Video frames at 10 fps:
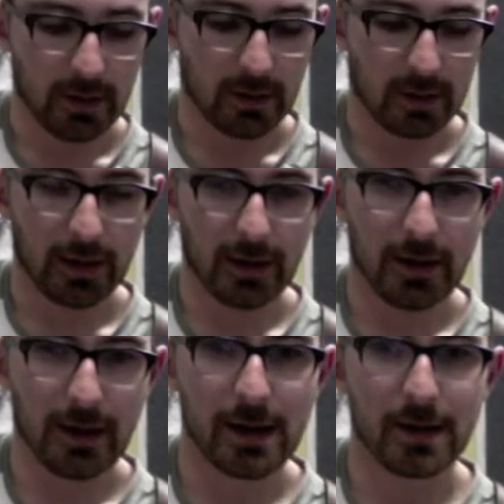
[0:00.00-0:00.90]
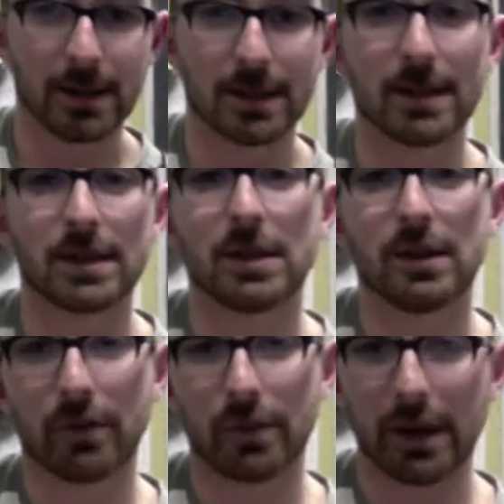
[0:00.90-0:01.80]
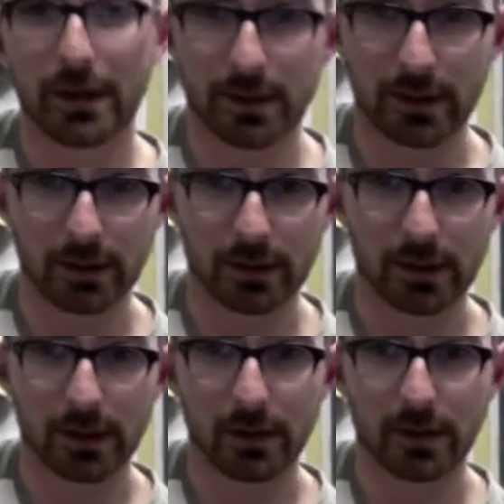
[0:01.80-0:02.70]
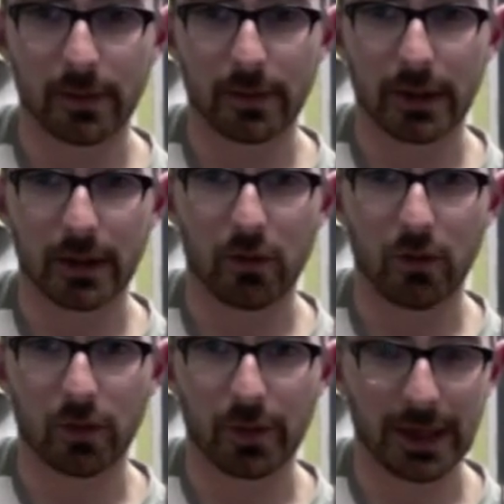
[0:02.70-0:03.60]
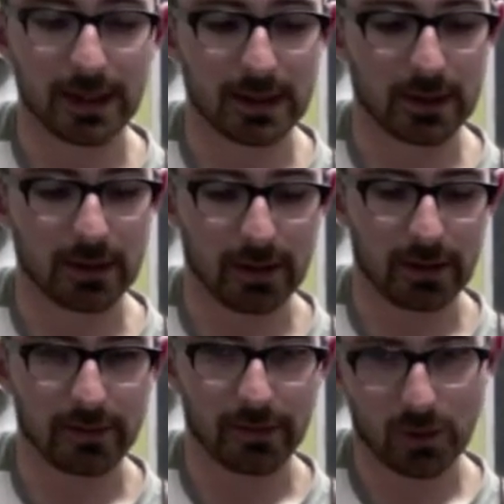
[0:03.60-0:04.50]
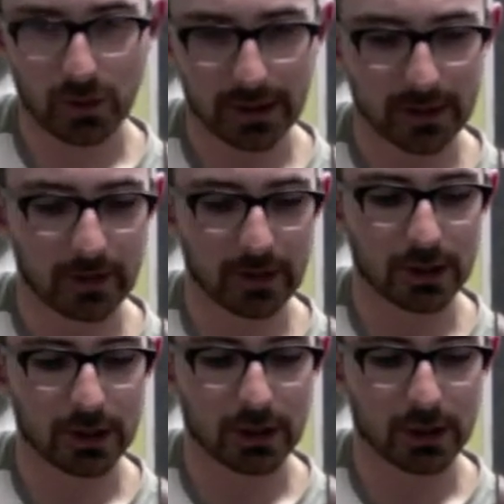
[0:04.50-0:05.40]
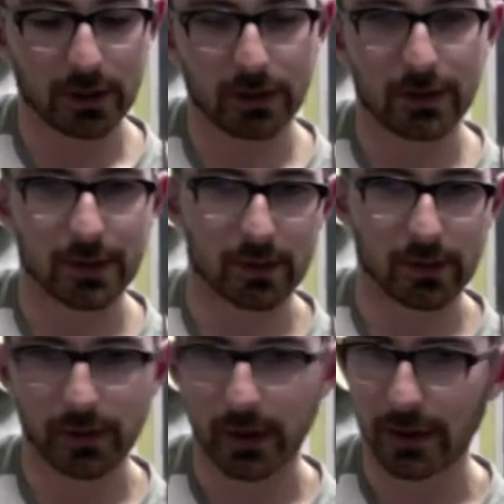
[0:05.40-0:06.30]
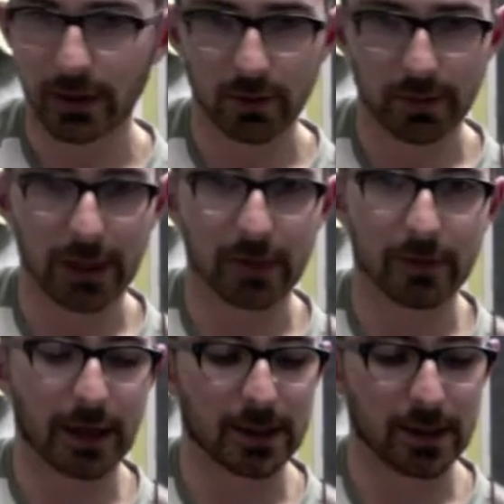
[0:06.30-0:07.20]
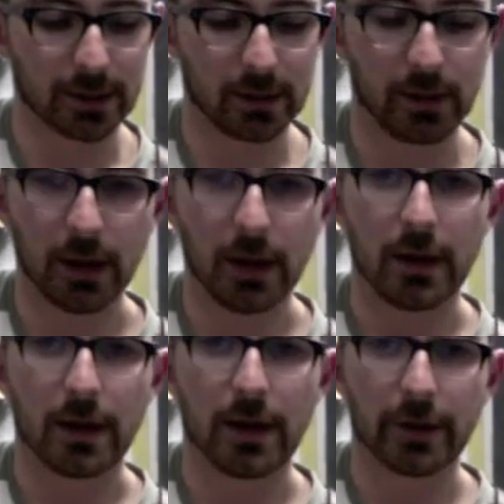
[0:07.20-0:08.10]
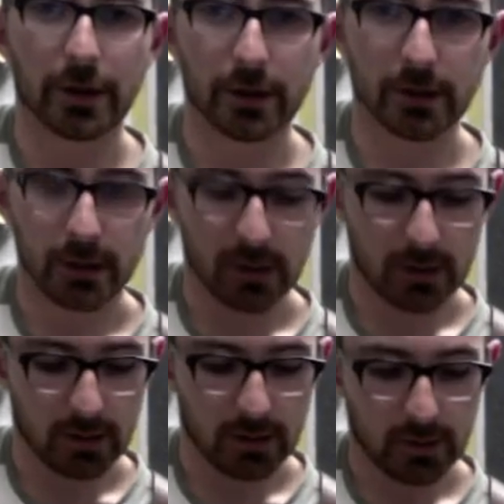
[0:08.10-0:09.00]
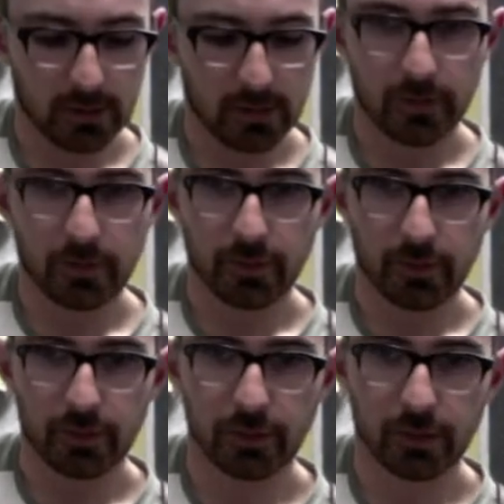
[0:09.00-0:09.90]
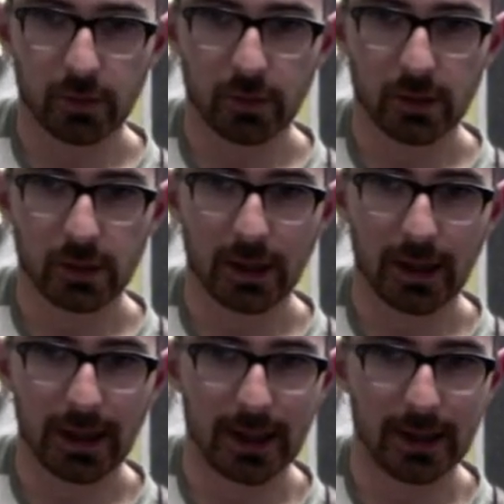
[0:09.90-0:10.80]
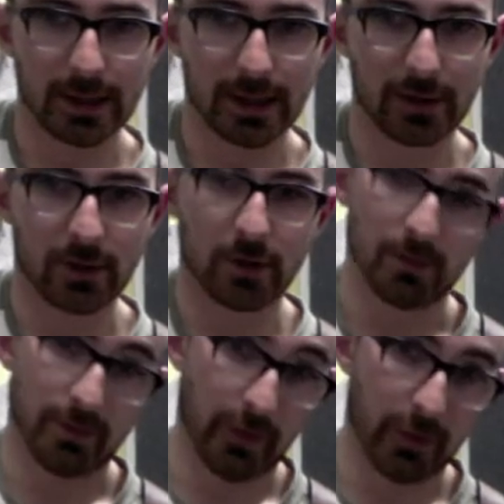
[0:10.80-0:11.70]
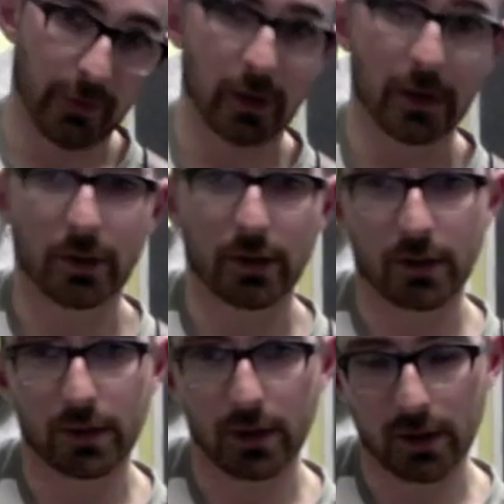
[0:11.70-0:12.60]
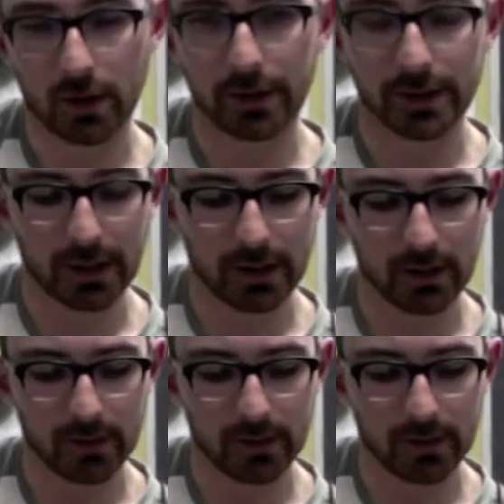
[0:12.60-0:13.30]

Okay, and this is the different part of the song. So... all repeats, more or less everything I just showed you was very much a repeat of the A section. Now it goes so E, D, or 5th fret, 3rd on the 2nd.